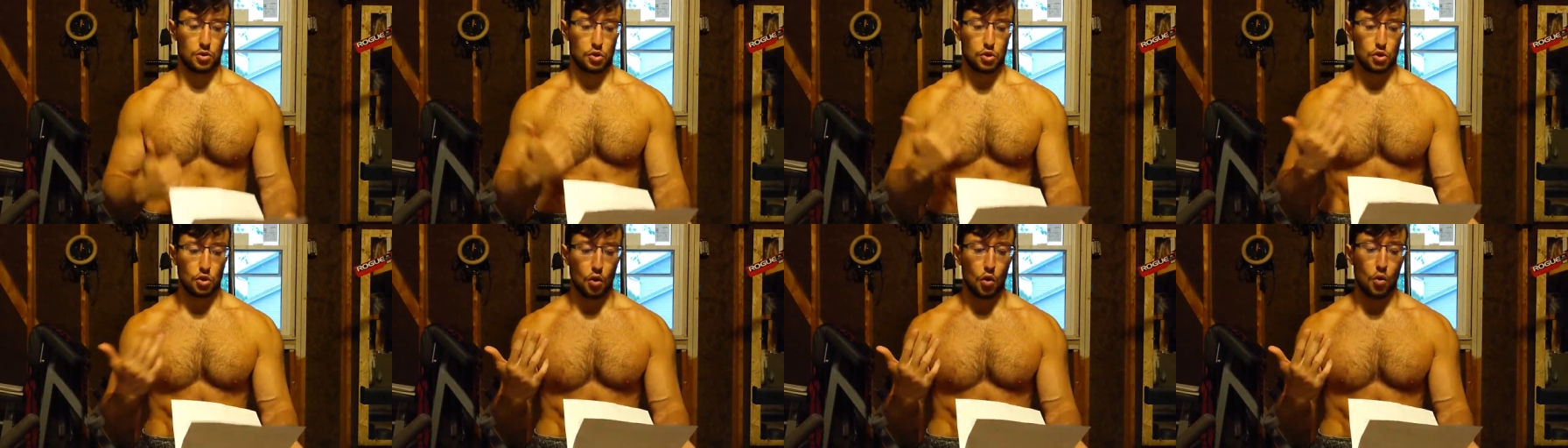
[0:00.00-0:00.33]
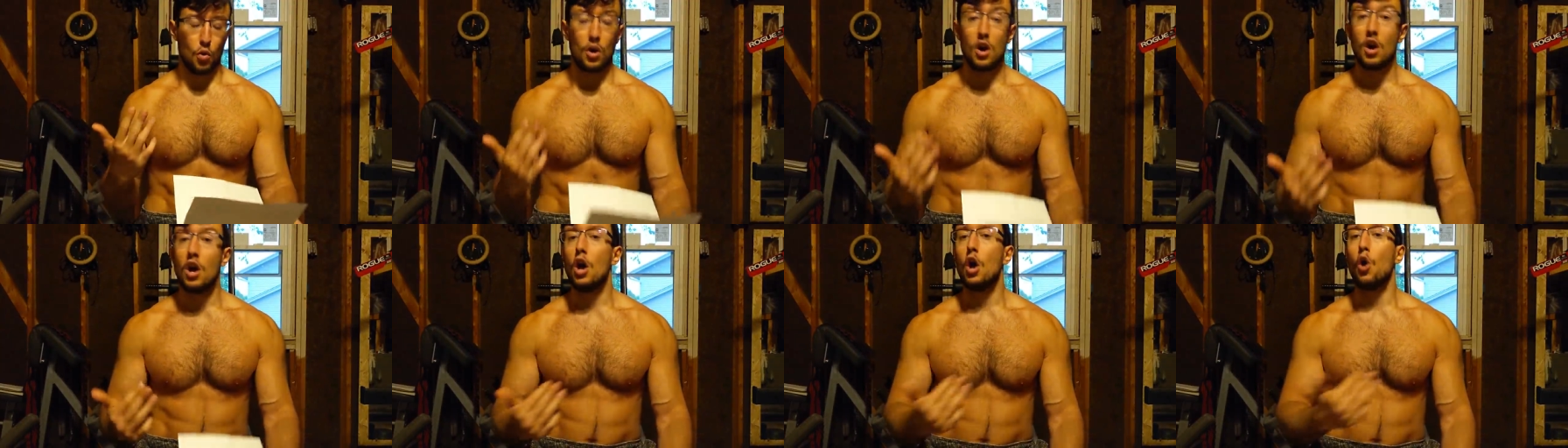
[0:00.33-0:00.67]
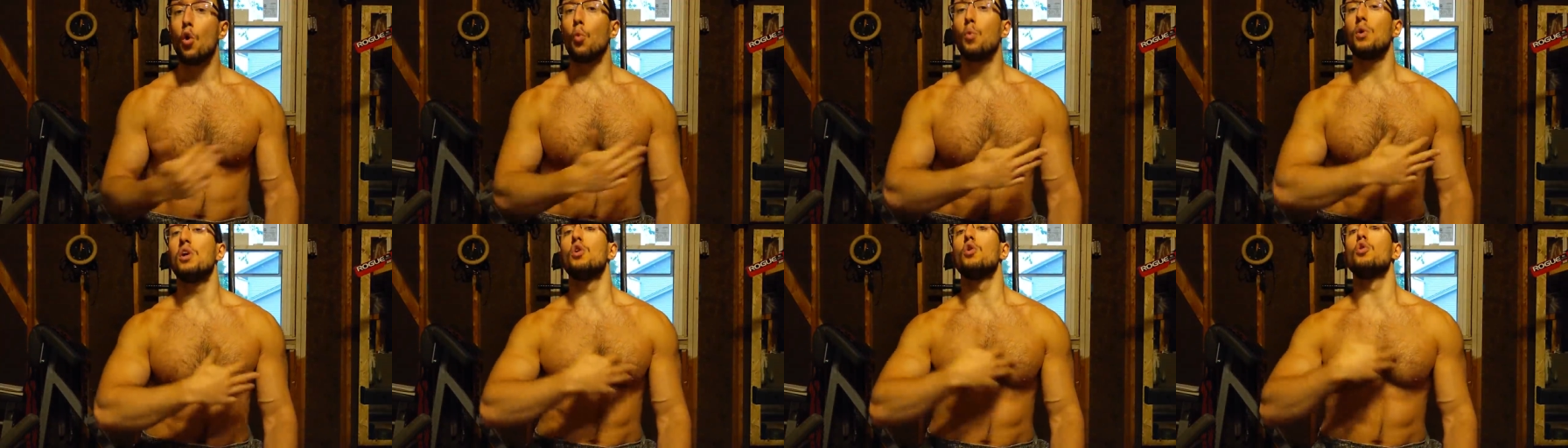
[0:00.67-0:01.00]
So
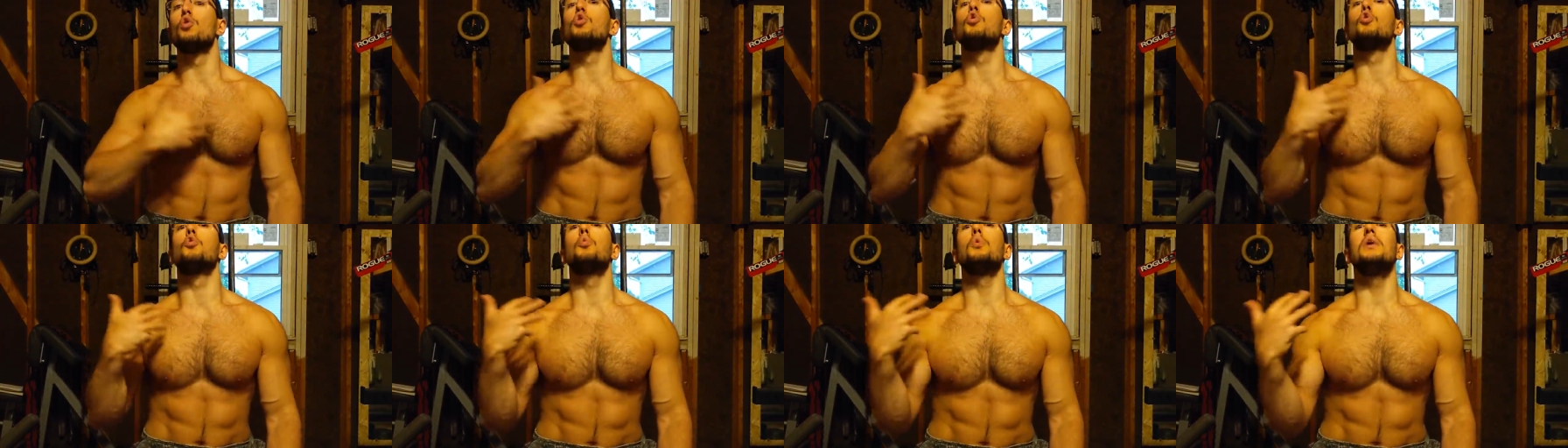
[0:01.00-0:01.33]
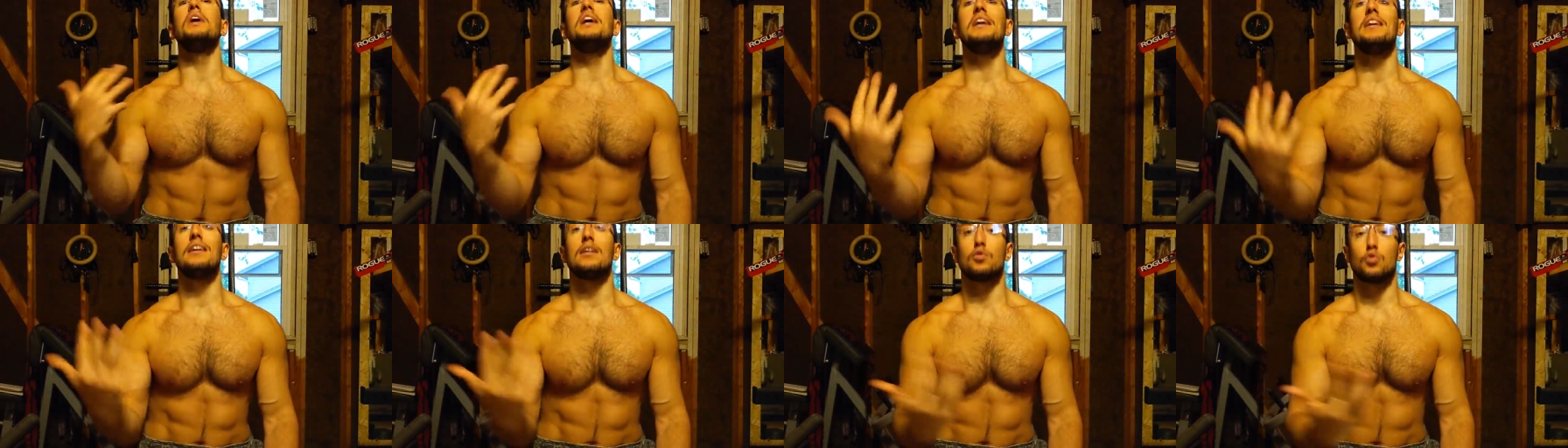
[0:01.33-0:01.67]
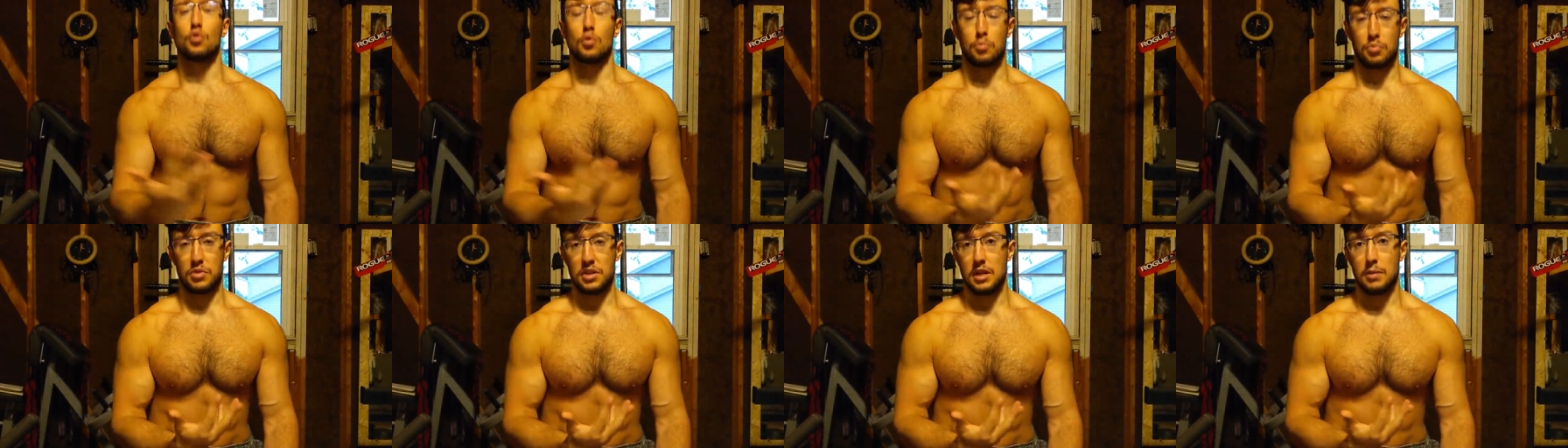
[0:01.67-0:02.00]
we agreed
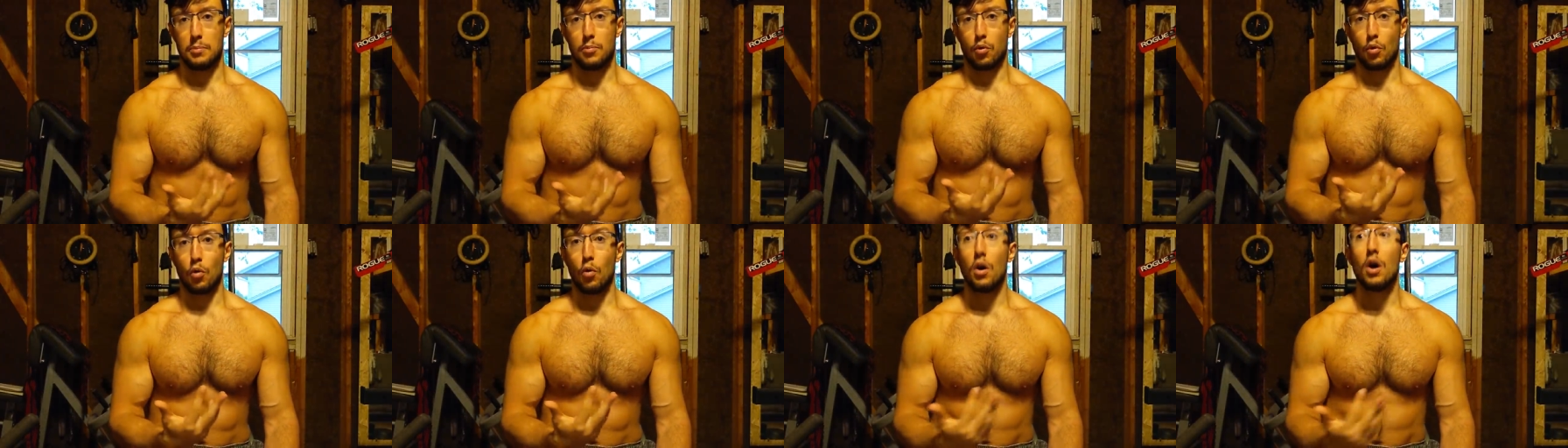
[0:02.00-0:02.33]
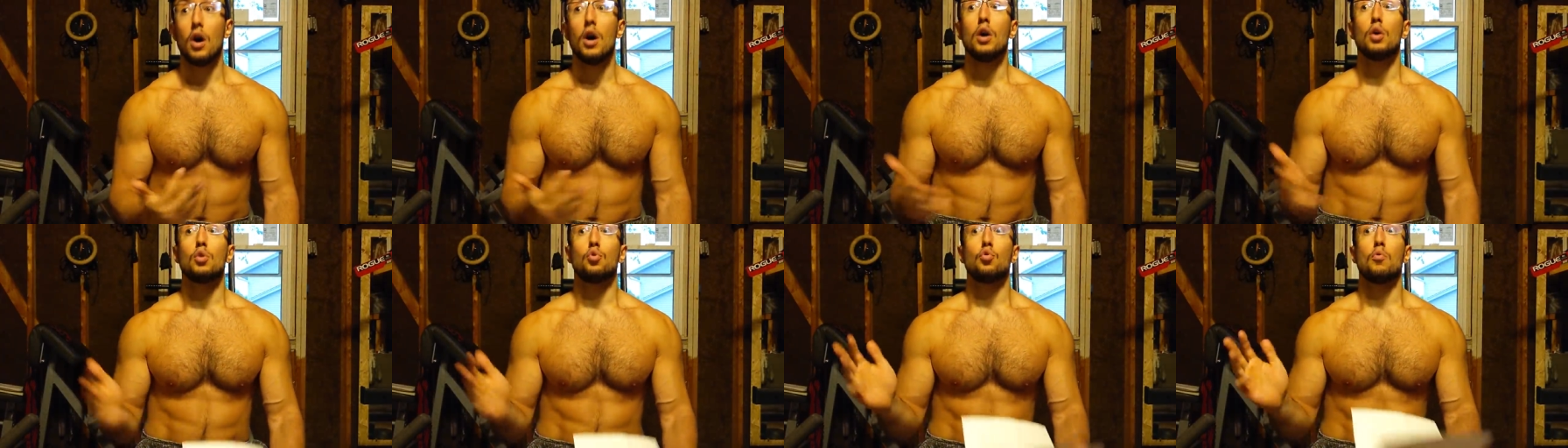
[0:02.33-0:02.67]
as a people